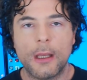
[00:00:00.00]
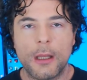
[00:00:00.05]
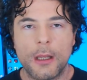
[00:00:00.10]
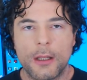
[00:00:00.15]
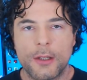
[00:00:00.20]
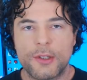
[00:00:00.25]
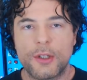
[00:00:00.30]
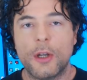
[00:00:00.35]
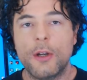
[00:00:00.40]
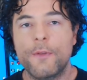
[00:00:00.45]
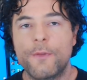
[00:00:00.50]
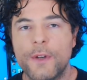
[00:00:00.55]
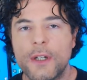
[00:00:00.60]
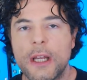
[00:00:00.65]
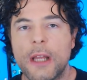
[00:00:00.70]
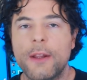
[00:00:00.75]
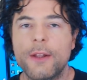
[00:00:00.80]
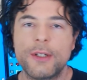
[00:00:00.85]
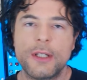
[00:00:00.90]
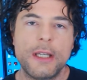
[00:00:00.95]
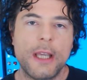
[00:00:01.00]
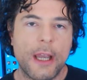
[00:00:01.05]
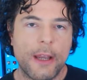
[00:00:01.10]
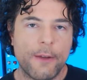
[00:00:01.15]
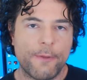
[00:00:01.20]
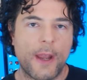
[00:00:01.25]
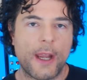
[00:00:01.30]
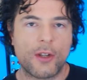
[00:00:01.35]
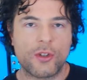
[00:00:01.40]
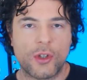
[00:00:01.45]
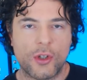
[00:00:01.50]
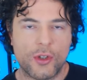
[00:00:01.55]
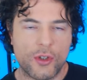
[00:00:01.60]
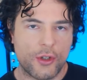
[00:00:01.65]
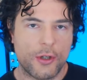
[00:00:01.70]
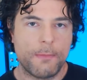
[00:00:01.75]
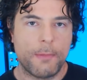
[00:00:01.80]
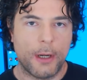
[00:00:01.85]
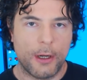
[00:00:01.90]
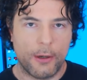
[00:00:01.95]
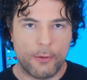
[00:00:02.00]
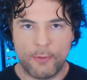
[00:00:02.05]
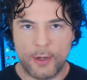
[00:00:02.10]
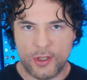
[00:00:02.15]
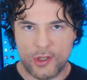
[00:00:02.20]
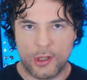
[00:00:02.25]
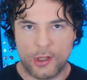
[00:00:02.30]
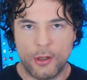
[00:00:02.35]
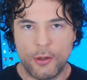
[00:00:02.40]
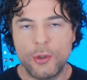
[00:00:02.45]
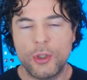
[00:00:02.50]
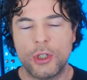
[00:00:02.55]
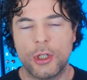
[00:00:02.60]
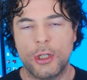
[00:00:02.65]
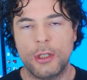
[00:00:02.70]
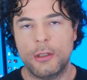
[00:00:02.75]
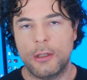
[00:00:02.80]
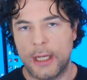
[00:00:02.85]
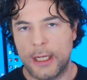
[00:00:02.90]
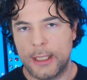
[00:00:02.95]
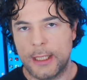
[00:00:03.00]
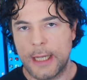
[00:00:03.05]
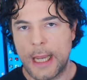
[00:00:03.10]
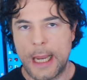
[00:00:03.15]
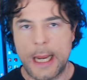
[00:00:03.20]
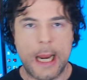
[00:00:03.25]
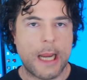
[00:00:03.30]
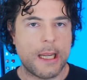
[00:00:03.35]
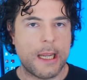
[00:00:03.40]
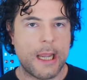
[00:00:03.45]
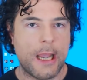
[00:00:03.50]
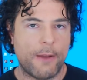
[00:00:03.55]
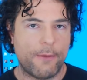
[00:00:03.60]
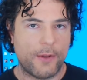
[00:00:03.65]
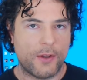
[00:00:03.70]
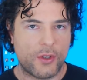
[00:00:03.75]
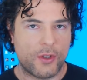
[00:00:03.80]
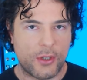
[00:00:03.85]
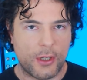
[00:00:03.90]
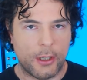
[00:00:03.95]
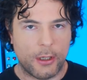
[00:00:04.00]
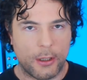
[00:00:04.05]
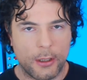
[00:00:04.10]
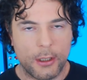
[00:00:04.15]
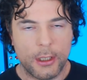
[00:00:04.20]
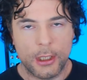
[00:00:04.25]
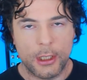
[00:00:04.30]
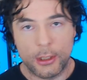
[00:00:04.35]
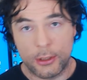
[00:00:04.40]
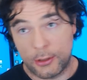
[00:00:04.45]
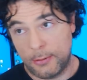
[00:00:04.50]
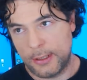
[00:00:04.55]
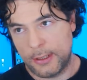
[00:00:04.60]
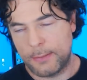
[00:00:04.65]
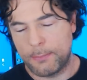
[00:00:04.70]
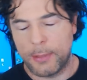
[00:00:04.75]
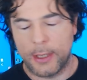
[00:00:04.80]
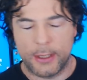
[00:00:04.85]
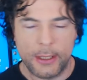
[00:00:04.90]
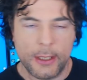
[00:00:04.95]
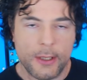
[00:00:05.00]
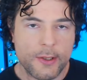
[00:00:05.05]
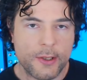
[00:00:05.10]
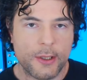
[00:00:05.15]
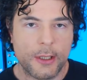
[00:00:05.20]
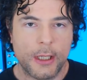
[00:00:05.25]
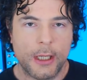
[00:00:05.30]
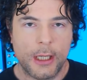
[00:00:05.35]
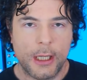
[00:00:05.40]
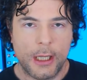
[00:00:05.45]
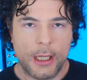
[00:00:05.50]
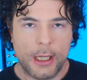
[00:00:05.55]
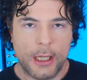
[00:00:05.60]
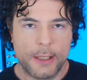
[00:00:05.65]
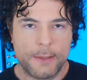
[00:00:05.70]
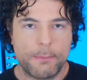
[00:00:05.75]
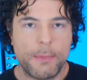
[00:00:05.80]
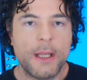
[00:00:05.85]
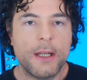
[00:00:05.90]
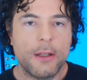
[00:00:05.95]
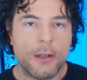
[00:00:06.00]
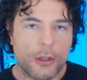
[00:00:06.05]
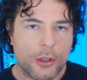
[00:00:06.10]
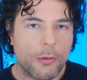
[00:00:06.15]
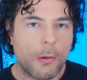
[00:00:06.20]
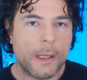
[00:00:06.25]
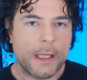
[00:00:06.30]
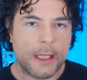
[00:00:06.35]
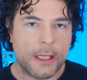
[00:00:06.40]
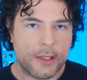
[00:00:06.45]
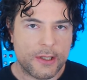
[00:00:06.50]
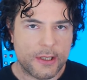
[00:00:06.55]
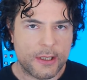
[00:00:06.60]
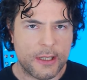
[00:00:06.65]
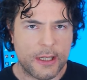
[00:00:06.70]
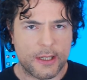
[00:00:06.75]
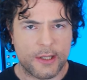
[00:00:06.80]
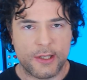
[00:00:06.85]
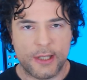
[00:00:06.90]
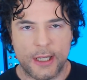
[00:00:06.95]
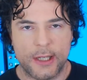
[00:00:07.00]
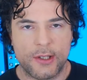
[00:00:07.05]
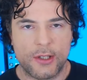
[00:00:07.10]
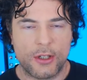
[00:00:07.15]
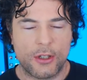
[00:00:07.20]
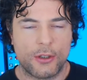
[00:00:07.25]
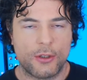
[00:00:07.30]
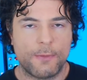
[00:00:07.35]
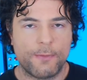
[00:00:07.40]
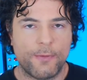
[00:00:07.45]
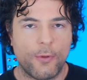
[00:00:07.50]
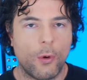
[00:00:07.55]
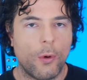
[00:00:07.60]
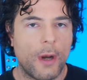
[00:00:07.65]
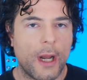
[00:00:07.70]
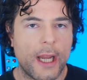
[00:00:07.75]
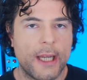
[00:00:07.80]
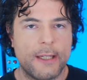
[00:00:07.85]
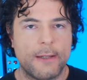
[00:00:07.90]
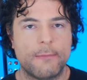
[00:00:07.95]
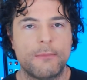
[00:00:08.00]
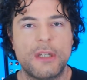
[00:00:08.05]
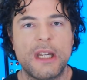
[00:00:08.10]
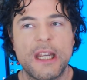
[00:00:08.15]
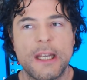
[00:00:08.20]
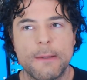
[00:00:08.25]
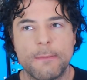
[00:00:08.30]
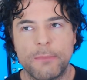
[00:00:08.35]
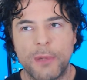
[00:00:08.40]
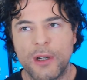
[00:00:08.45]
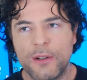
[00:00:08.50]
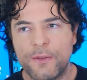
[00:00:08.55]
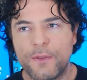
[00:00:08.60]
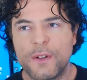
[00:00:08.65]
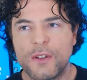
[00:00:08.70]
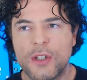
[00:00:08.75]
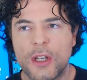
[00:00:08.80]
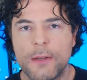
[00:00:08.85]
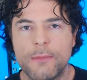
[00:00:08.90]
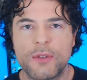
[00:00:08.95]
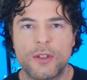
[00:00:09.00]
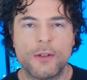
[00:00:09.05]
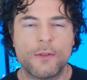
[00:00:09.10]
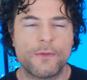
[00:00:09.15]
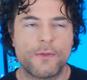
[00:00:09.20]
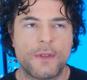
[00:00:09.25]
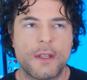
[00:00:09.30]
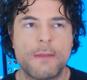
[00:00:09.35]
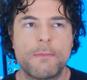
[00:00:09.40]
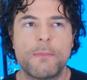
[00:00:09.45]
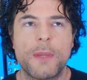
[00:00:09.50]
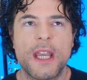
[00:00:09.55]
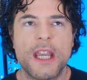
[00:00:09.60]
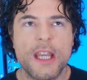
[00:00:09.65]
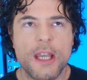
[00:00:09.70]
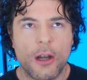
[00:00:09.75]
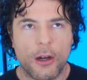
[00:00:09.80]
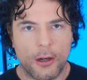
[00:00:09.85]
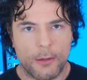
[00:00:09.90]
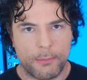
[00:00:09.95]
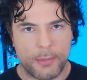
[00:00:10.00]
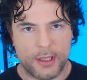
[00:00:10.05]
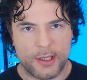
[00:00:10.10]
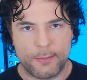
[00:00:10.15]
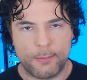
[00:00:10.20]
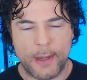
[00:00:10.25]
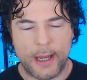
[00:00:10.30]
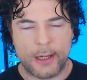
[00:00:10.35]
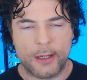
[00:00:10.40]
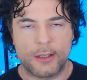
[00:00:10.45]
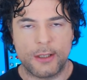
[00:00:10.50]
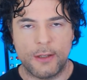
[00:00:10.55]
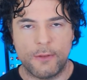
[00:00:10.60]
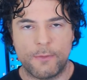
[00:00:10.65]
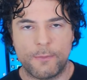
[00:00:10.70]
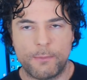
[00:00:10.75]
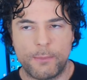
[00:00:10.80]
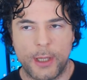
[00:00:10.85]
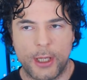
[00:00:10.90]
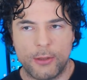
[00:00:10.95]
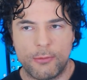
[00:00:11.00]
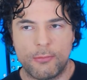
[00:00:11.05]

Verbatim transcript: So FidelityFX Super Resolution, aka FSR to its buddies, has been quite a success for AMD, both in terms of the PR perspective, but